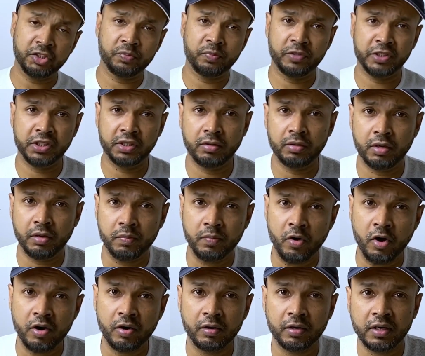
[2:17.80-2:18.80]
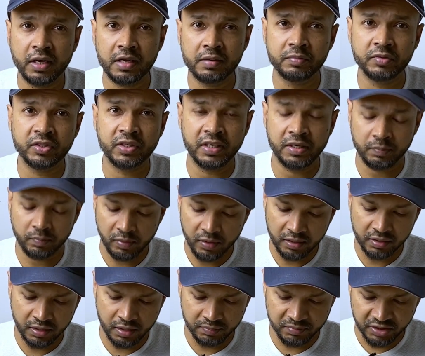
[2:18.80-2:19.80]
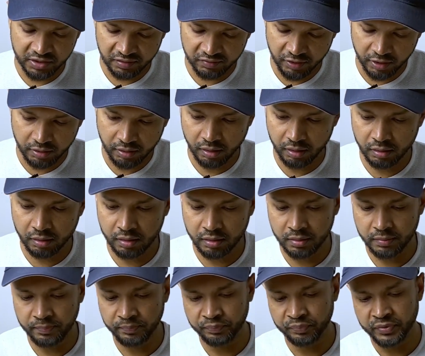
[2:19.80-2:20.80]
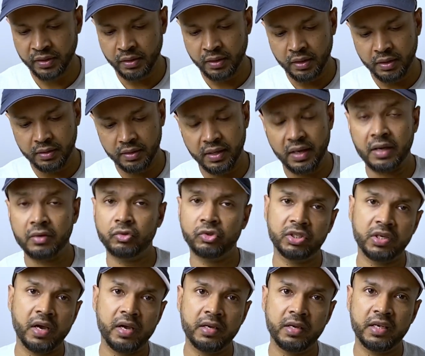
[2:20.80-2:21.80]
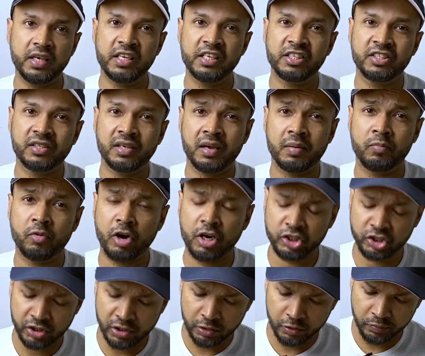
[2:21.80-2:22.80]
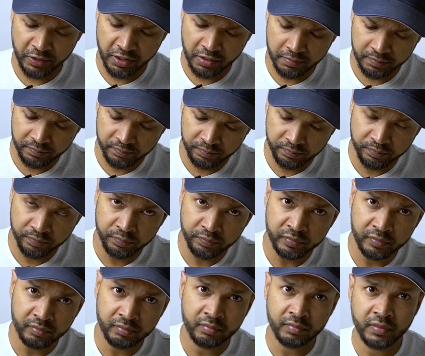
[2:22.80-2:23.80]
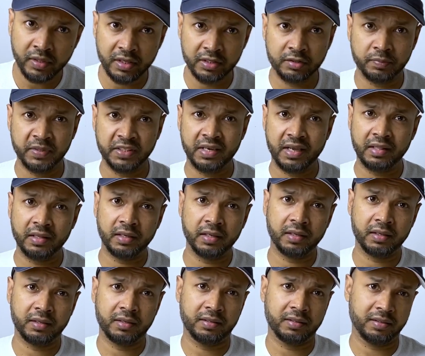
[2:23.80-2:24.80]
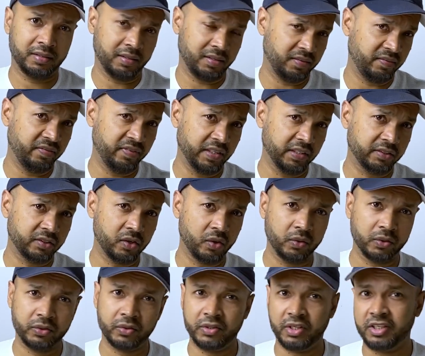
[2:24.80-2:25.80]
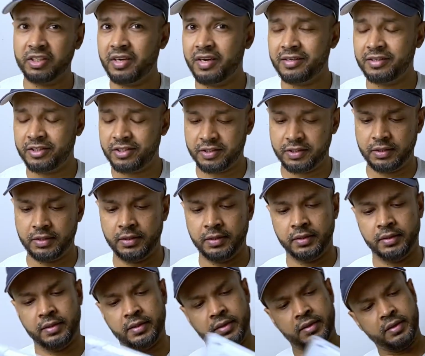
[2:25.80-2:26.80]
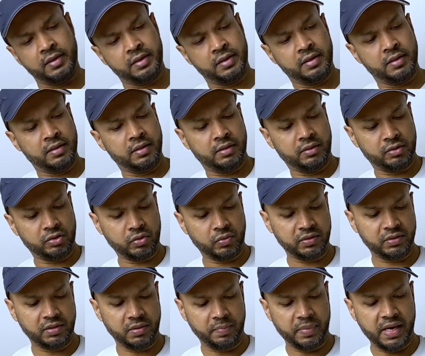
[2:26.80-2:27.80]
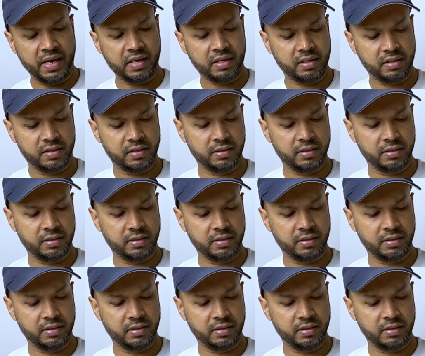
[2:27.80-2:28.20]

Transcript: particular model comes in platinum silver color. The outside is brushed aluminum. It's metallic, feels cold to the touch. So is the back.